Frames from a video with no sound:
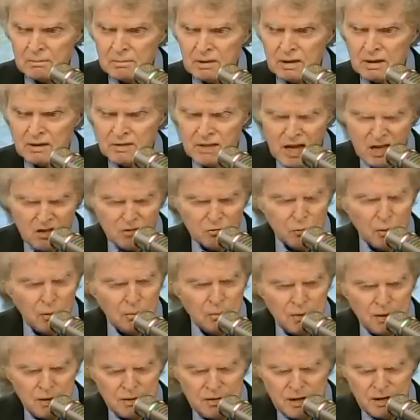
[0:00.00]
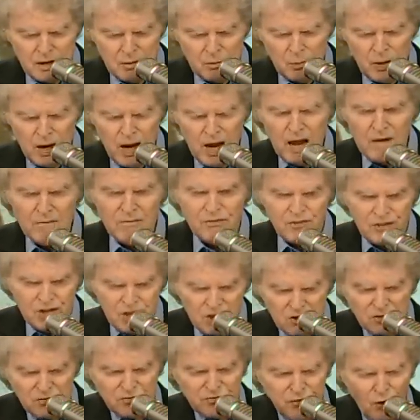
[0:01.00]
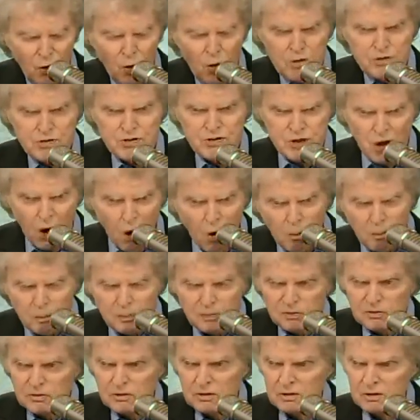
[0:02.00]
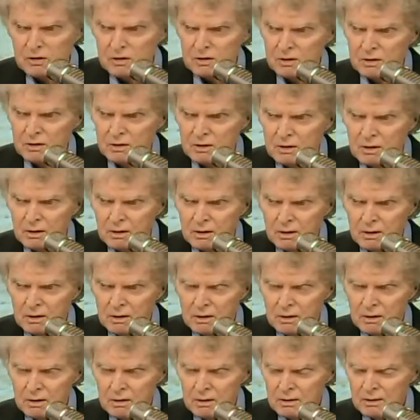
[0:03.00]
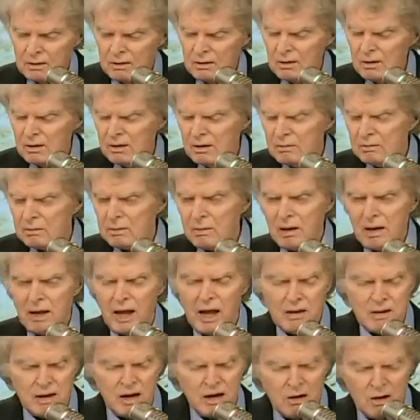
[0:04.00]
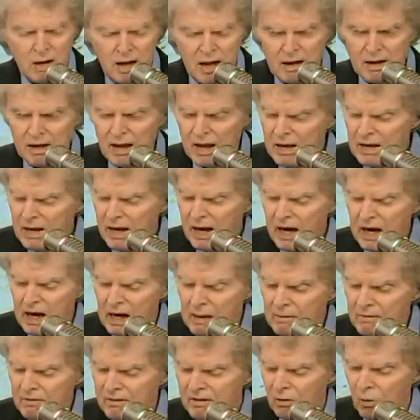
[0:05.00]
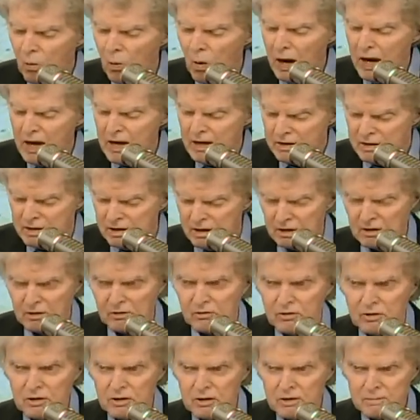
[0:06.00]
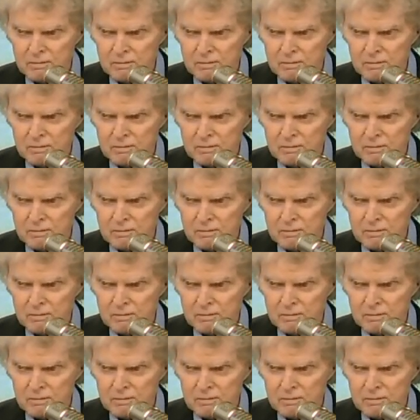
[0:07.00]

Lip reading: and that's what we have. These four dopes. Oh no! And then I give it to Wyatt test.